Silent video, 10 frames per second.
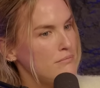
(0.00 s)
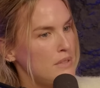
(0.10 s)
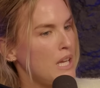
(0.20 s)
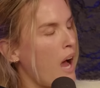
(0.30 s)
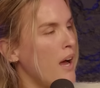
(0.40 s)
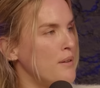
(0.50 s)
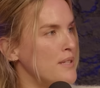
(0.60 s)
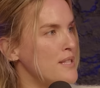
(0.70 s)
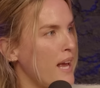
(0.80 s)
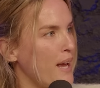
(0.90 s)
yeah, I
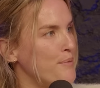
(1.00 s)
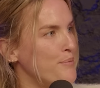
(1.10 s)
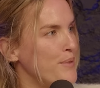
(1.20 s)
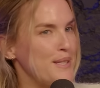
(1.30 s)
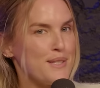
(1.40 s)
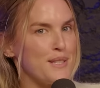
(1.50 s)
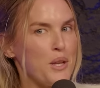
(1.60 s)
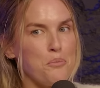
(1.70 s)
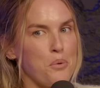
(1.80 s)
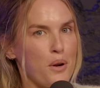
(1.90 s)
would say it's still
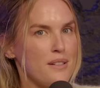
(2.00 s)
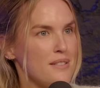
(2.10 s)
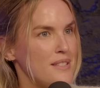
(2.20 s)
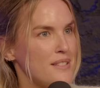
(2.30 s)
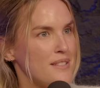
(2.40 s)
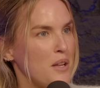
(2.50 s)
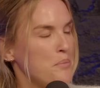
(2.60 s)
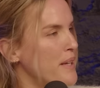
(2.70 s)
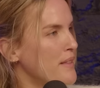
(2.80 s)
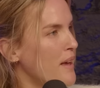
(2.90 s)
important to
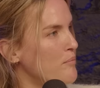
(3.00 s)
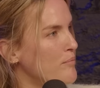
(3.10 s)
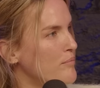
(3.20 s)
celebrate them.